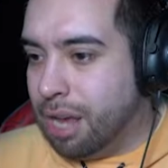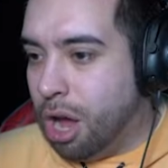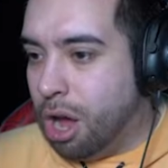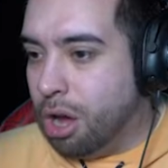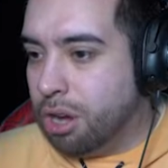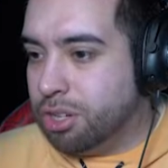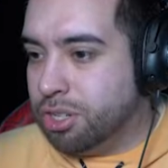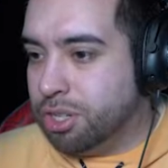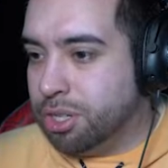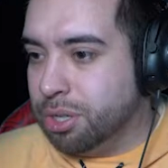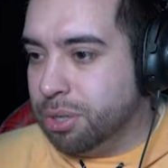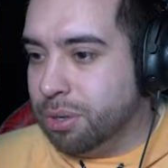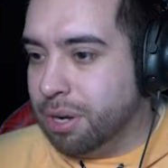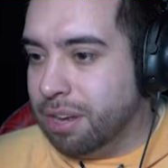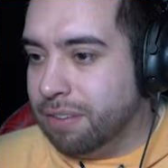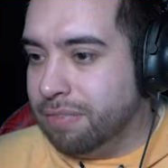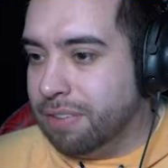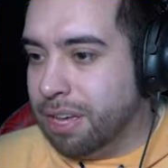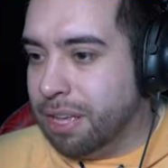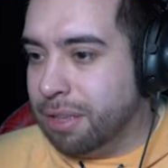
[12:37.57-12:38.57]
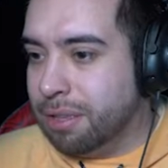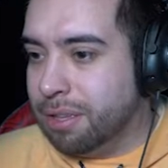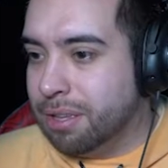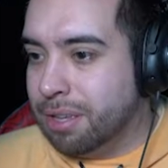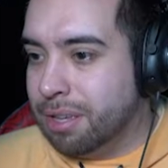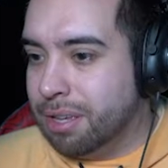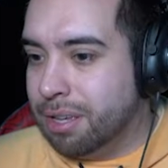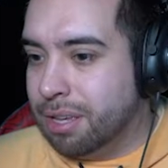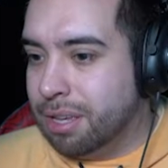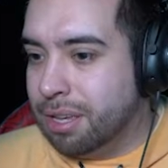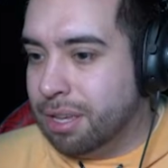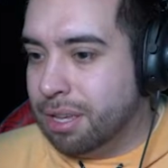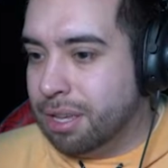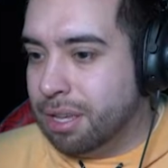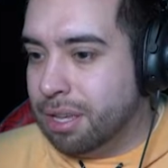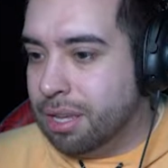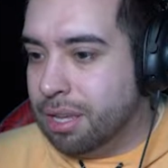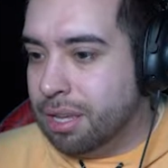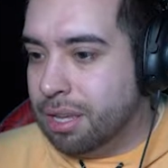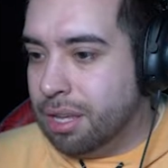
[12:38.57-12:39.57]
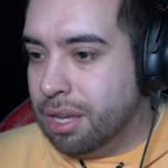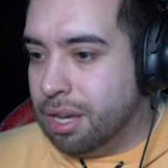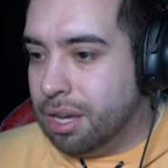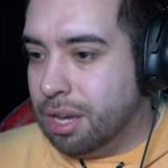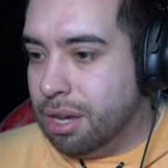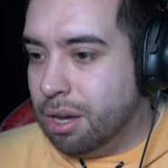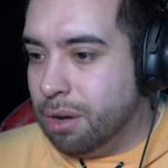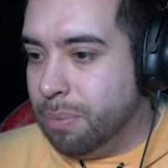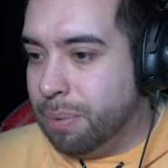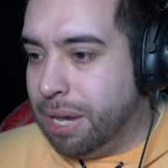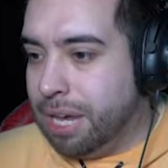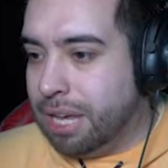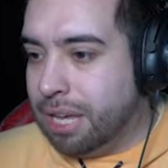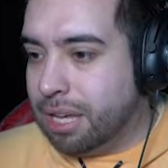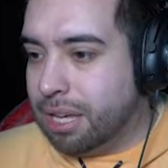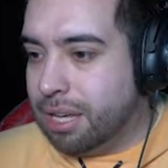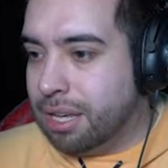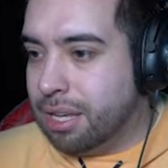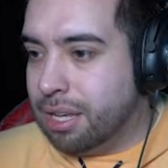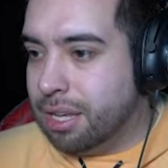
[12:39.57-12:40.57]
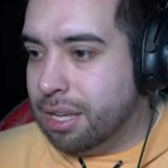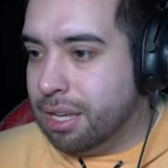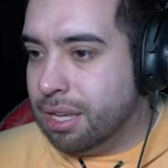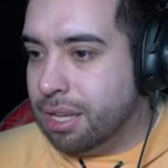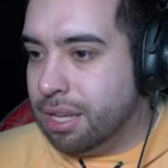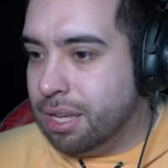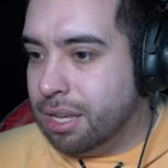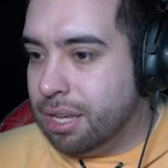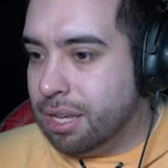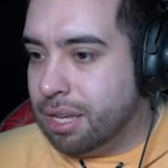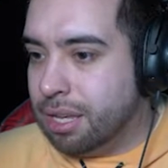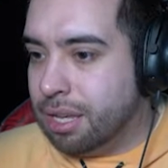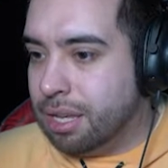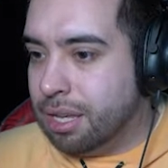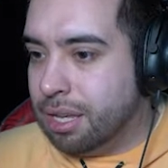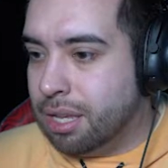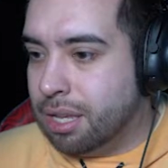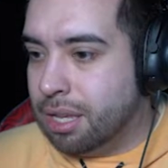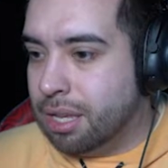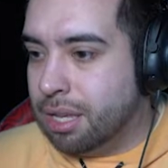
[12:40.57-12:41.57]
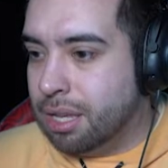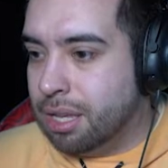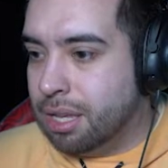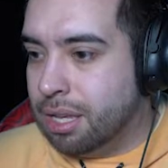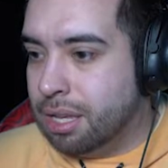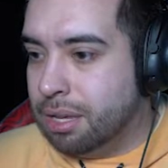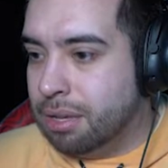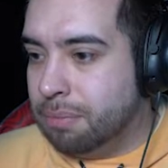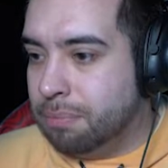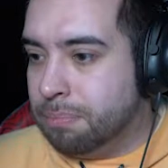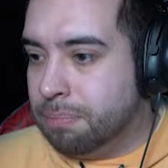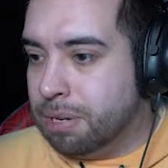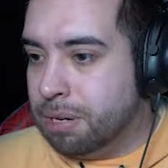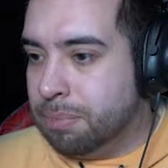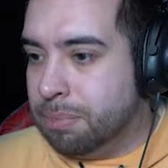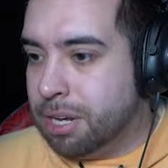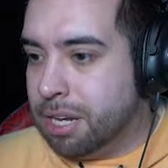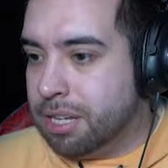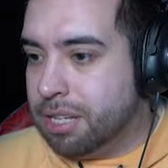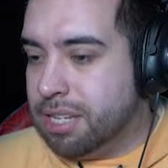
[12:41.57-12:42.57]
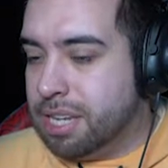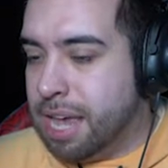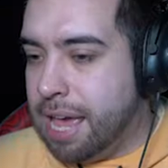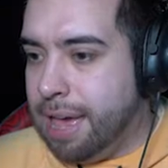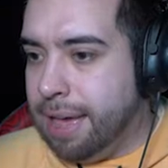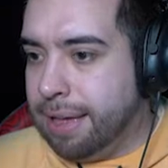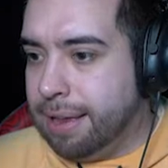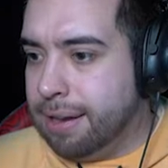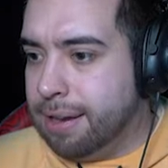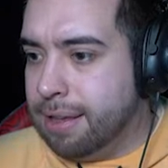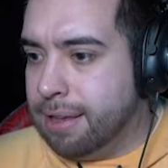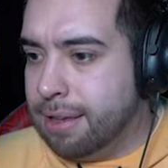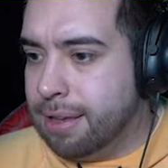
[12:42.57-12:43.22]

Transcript: Oh shoot, I fell. Oh wait. But I'm not dead.